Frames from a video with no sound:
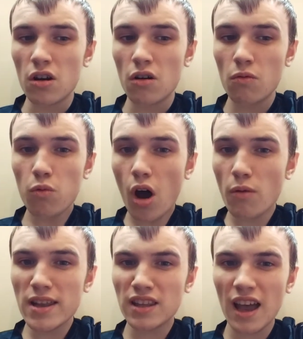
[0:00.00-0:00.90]
Why are
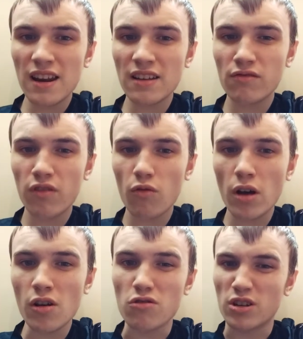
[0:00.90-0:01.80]
we selling for
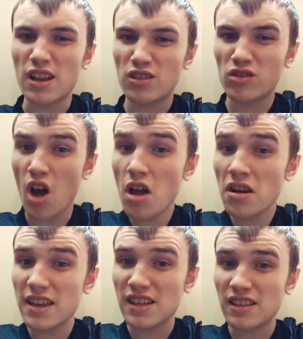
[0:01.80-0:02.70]
1-0? Because it
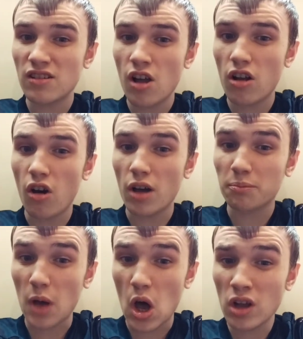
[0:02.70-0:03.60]
certainly didn't look like
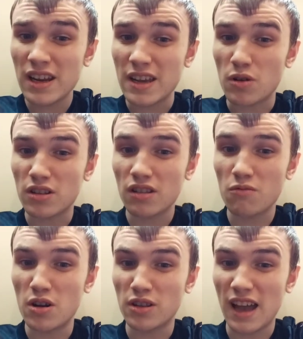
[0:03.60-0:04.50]
Burnley
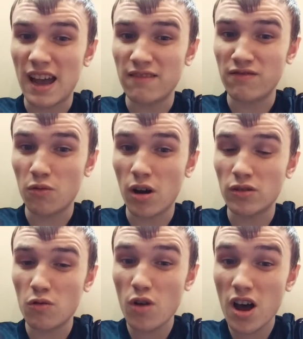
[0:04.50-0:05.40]
was selling for
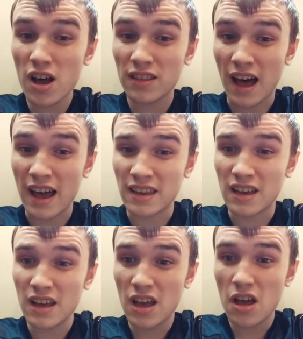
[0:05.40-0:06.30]
1-0, weren't they? It
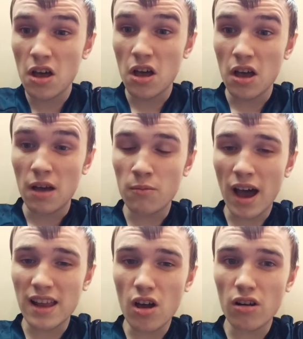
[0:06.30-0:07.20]

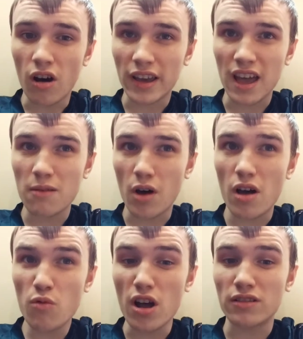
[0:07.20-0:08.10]
might look like it,
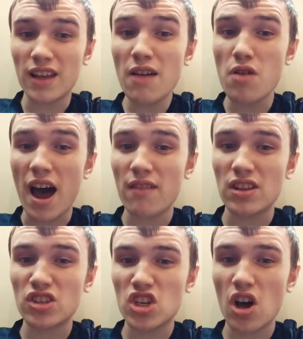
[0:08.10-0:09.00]
might weren't. They were
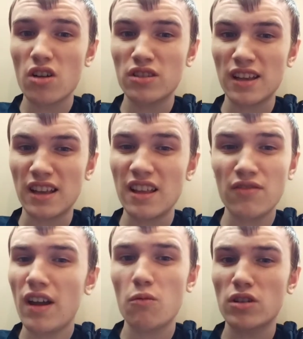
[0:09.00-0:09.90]
having chances, and if
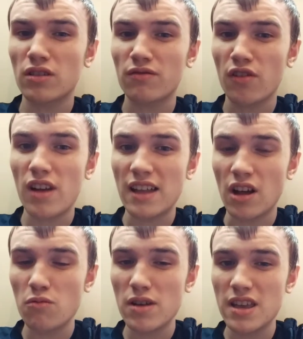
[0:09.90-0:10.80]
it wasn't for
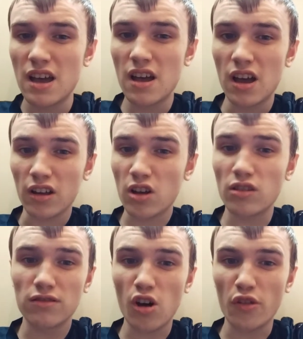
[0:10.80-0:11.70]
Leno, we could
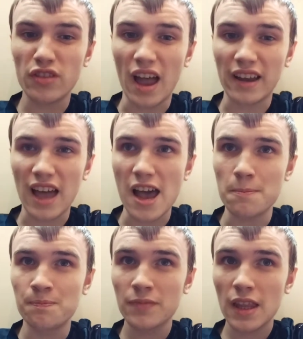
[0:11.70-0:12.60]
have lost that game.